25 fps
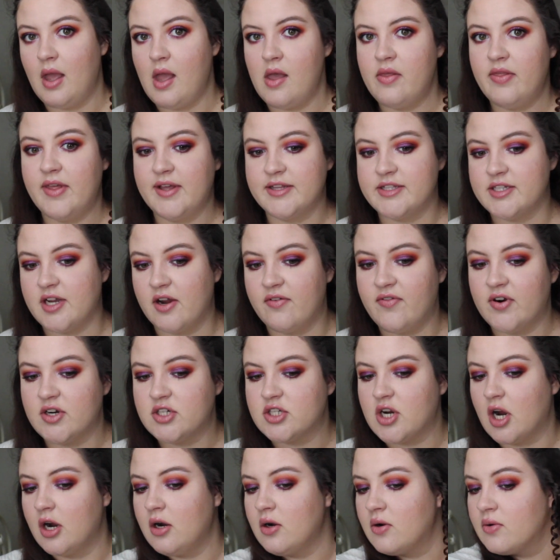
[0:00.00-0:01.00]
and that's our
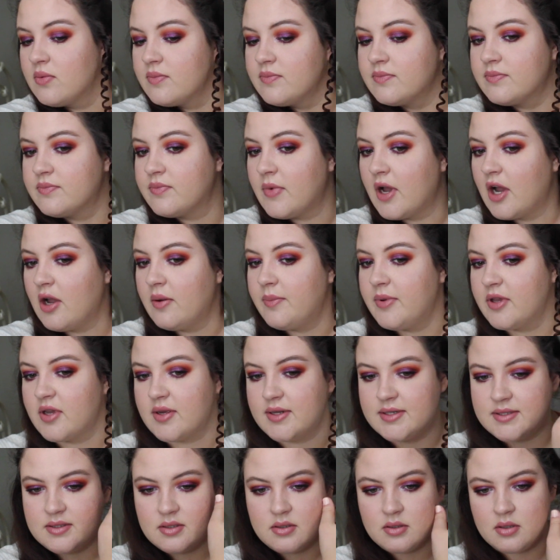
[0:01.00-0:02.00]
first curl. I hope you
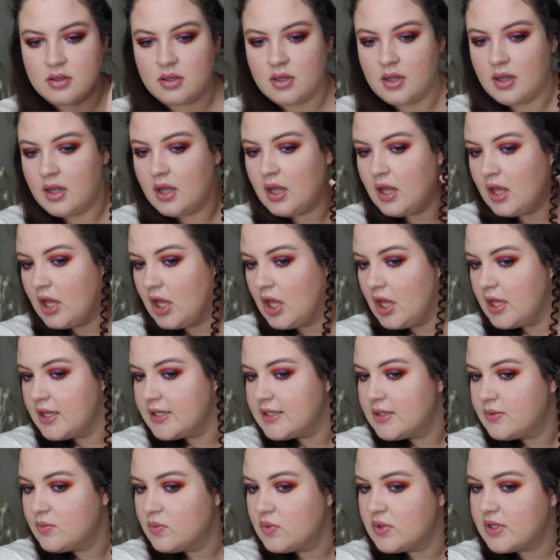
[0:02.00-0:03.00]

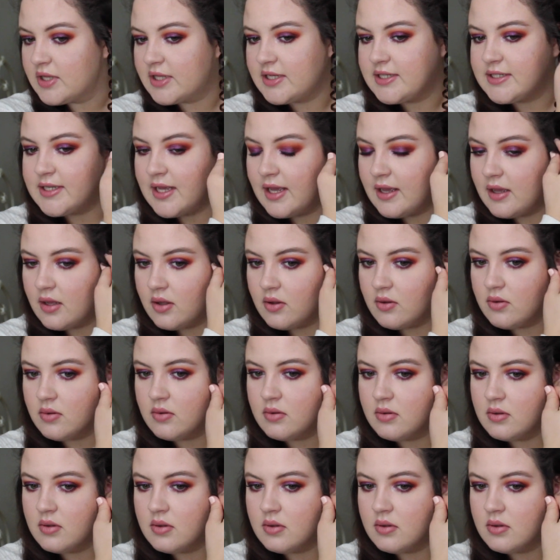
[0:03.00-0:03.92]
can really tell.